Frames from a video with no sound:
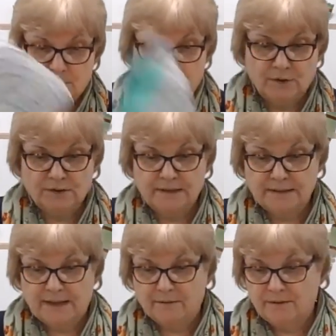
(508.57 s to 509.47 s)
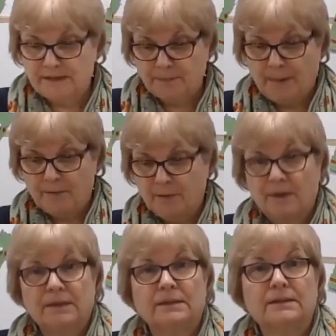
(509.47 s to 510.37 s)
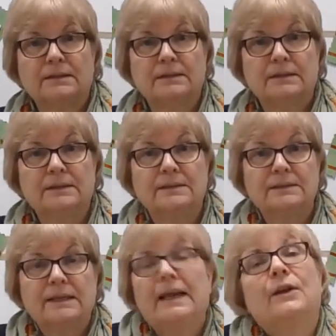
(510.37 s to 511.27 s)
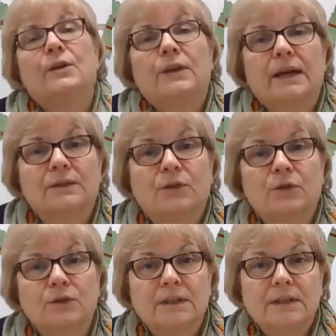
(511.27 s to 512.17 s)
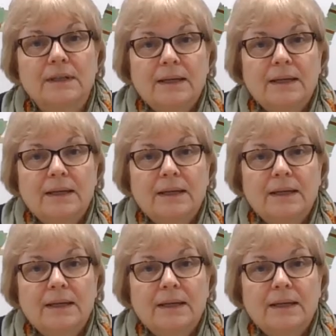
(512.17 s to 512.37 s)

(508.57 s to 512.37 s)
You just need to have an experiment and then see how you get on.